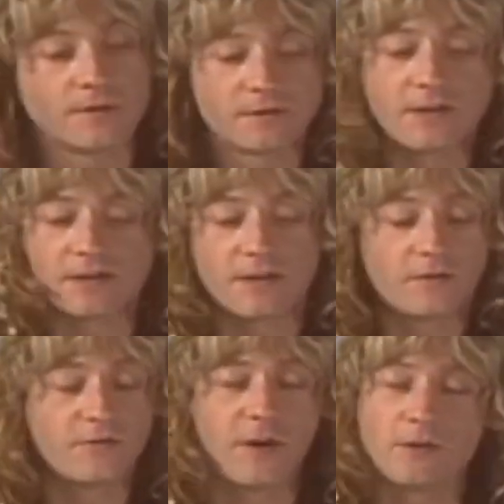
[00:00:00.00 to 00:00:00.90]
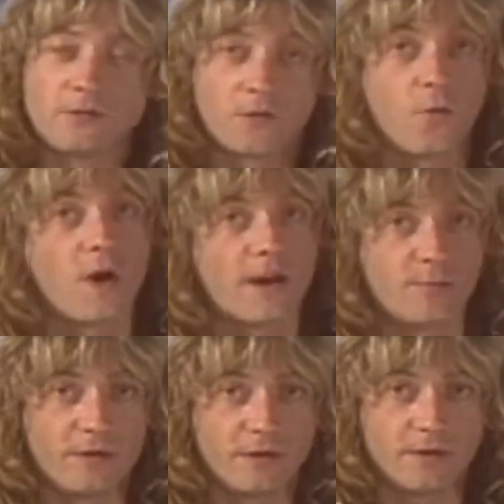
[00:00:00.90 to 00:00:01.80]
technique you'll find used quite a
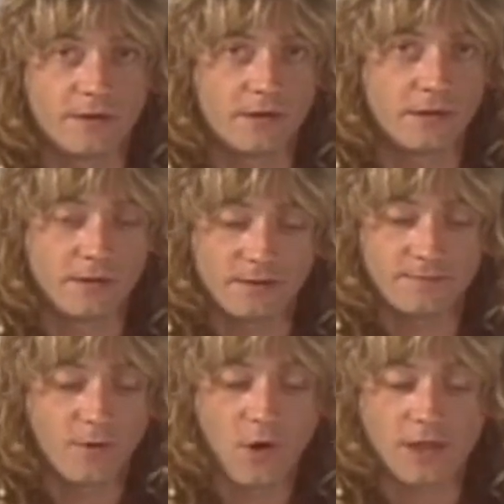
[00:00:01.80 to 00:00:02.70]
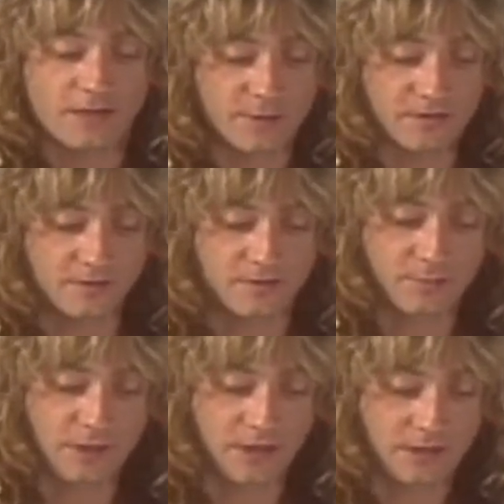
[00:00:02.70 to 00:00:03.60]
bit in all aspects of this
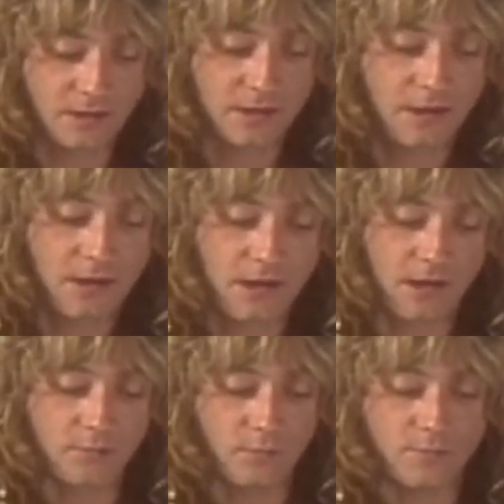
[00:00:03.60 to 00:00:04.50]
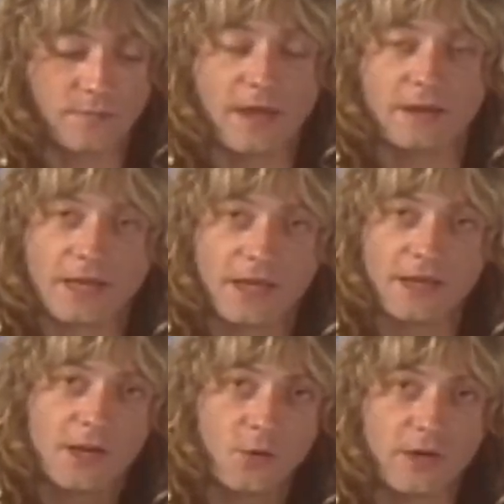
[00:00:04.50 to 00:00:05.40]
playing. And again,
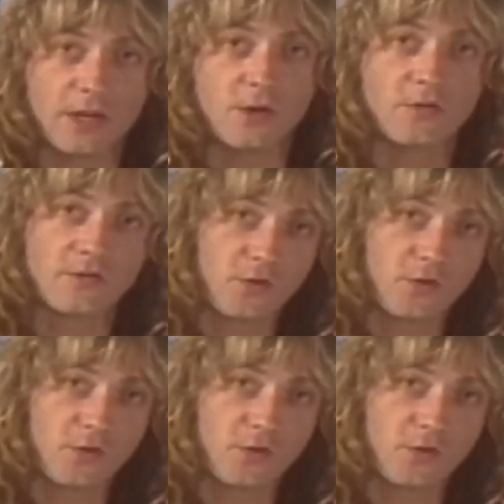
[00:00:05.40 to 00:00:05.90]
here we can use it